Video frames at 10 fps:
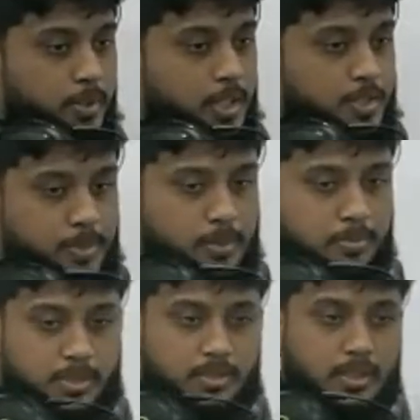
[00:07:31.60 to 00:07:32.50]

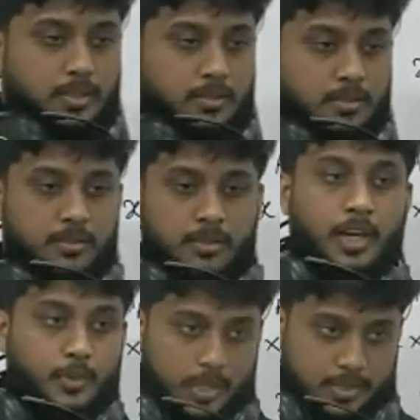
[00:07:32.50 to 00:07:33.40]
papers, right? Are you
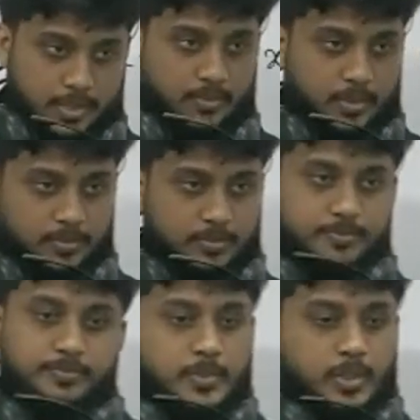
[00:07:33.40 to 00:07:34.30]
guys happy?
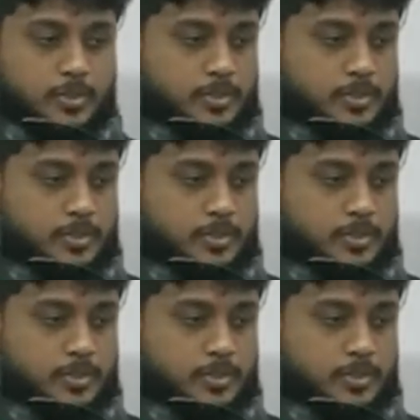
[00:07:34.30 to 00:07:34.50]
Good.